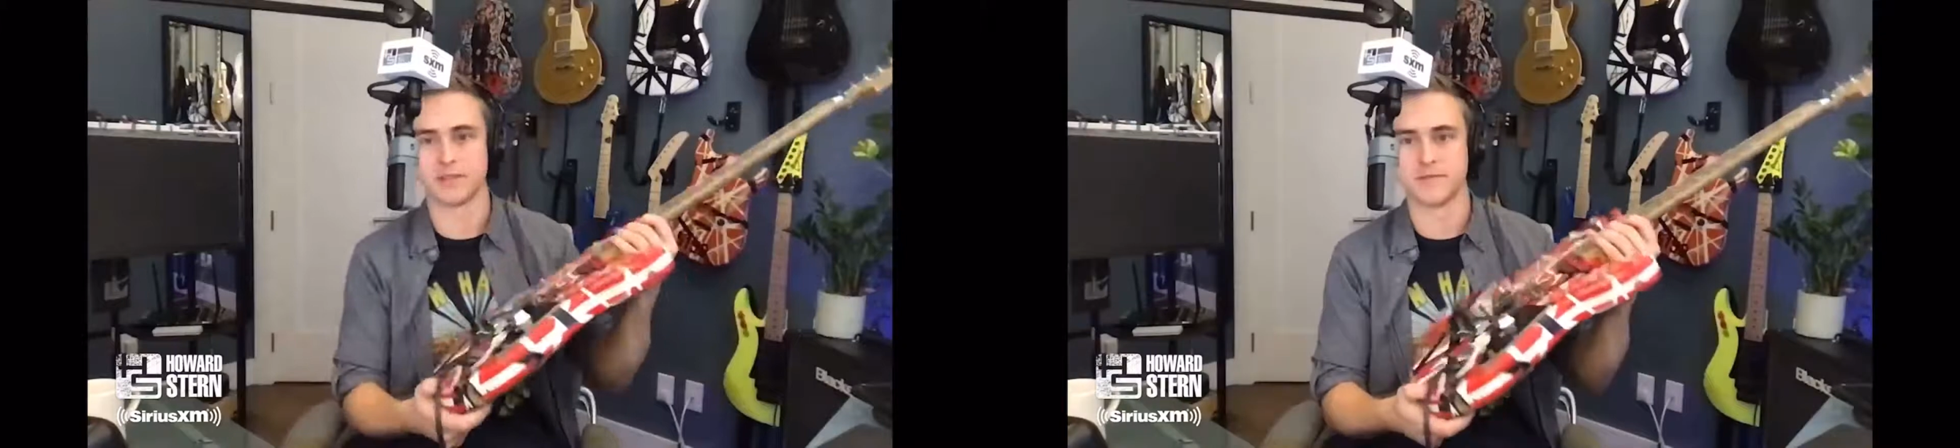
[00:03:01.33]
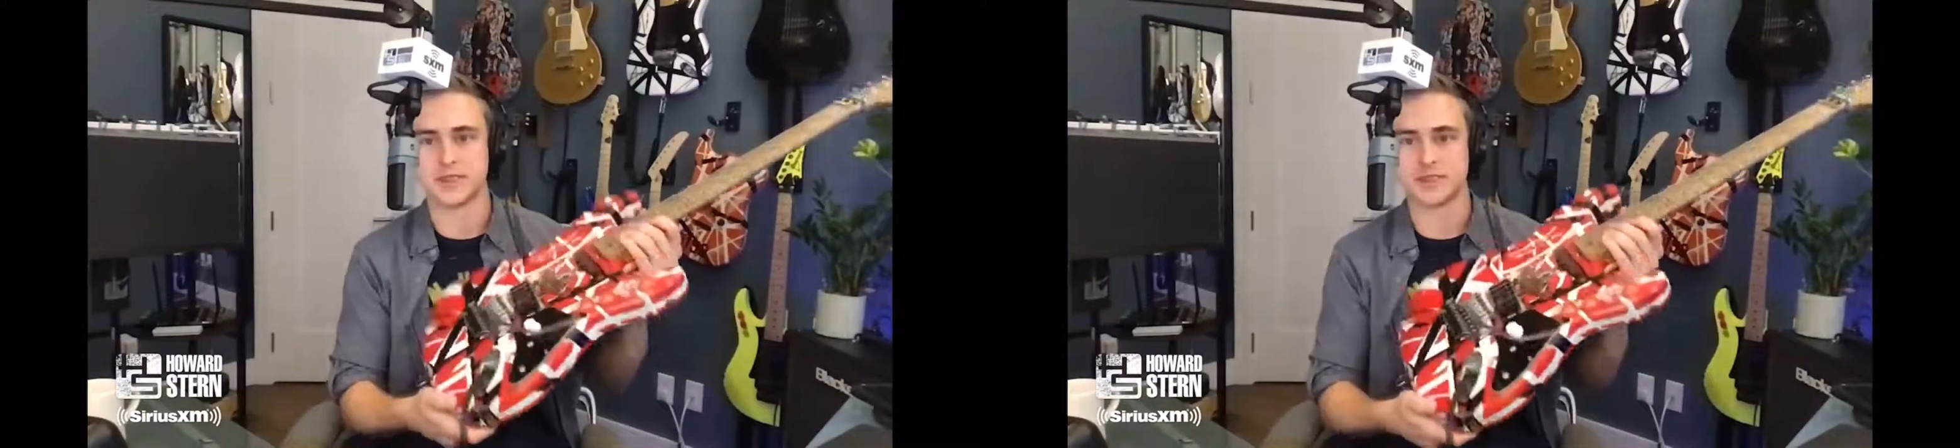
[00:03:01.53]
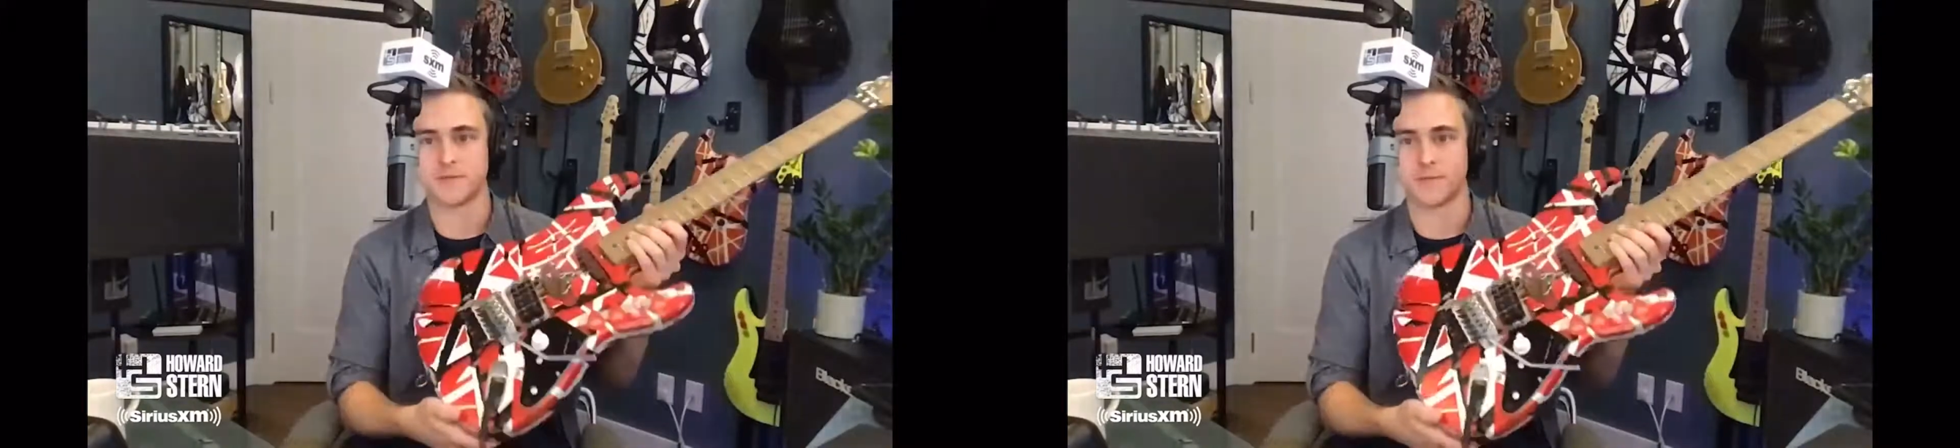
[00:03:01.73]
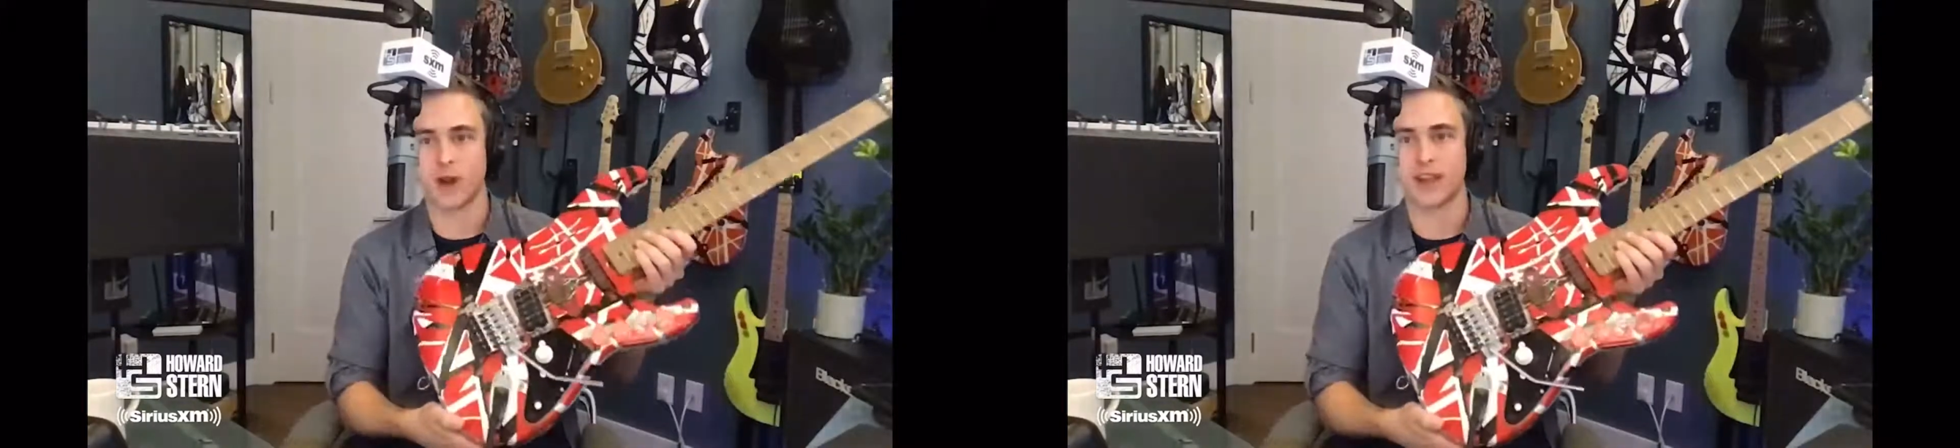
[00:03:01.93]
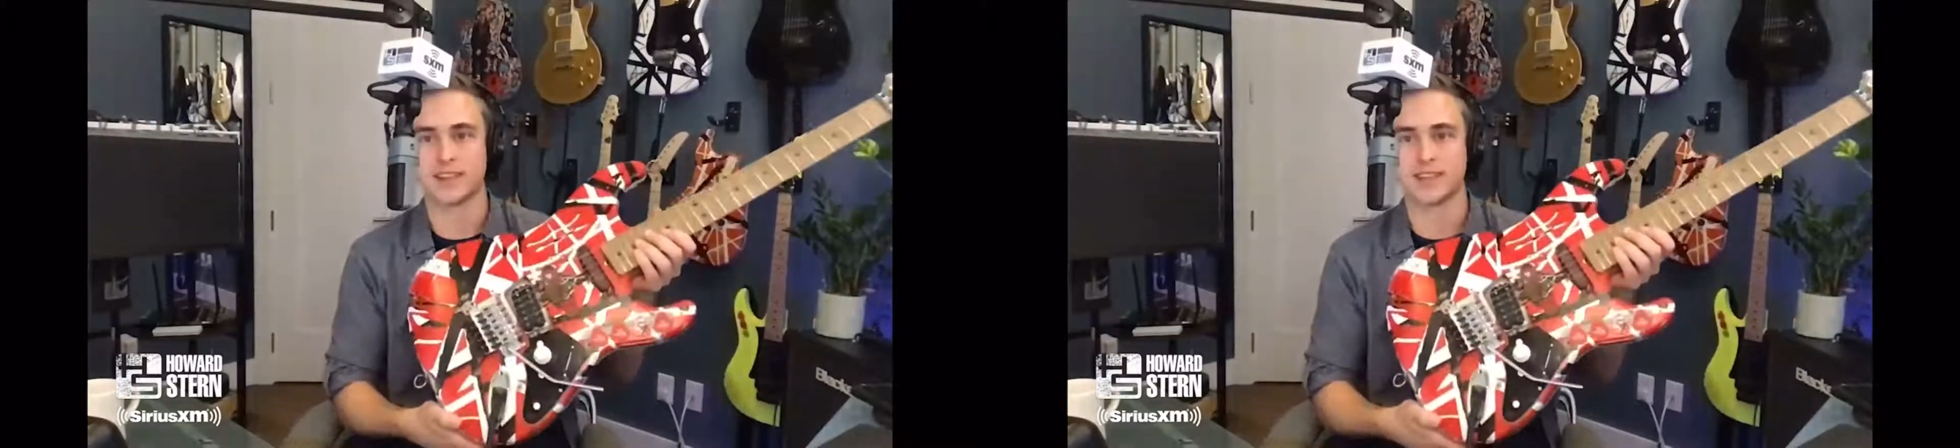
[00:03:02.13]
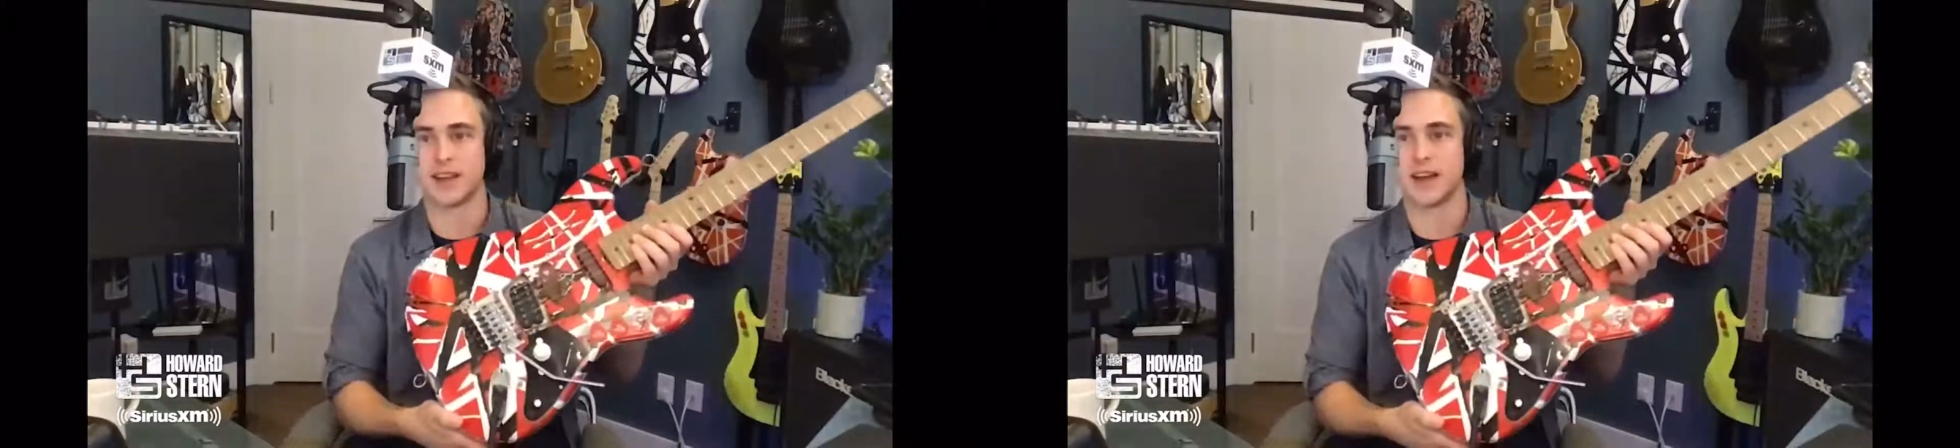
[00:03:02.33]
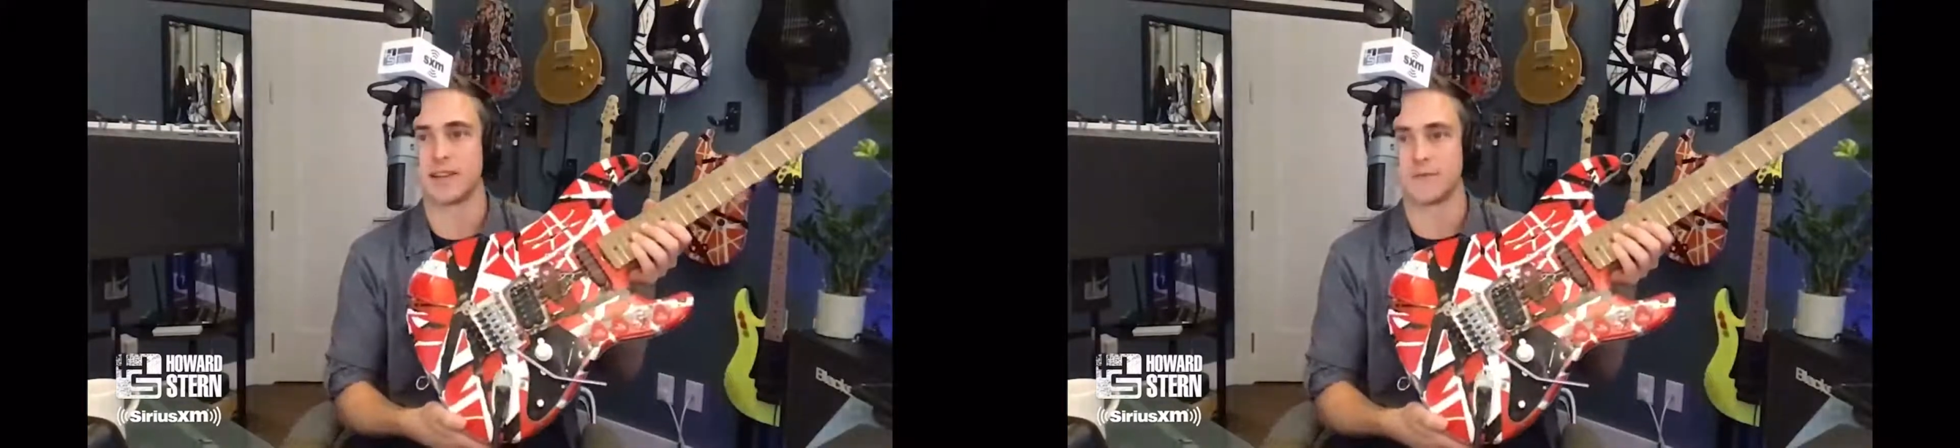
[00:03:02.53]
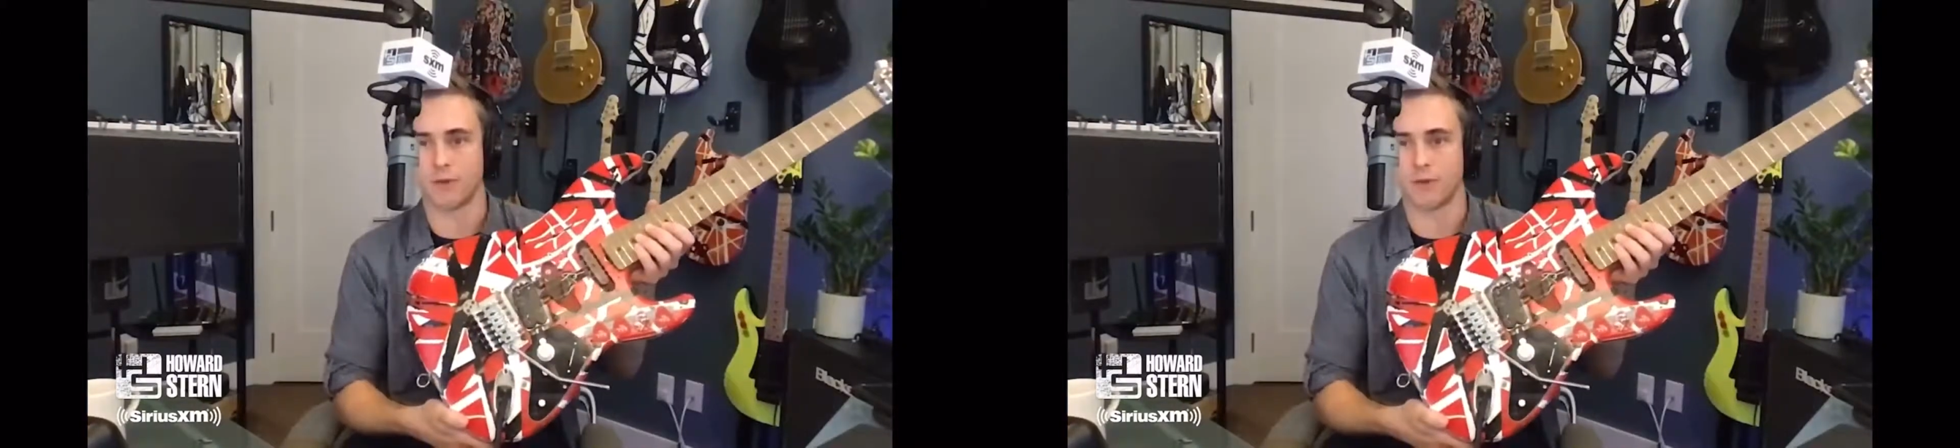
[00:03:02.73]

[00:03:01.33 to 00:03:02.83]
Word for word: of his Frankenstein